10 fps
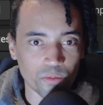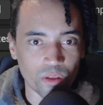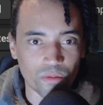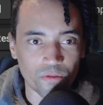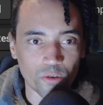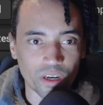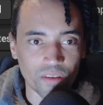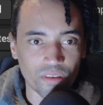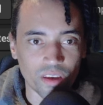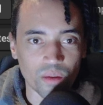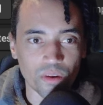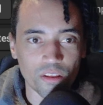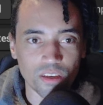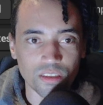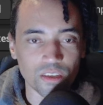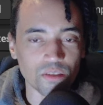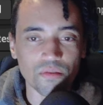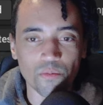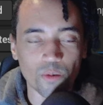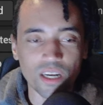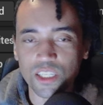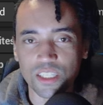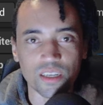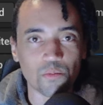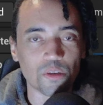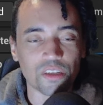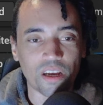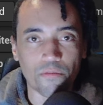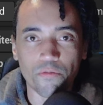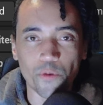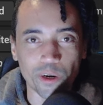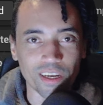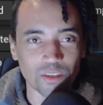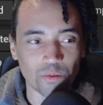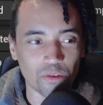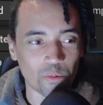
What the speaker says: with before I even came into this, what I just did was like 4 days worth of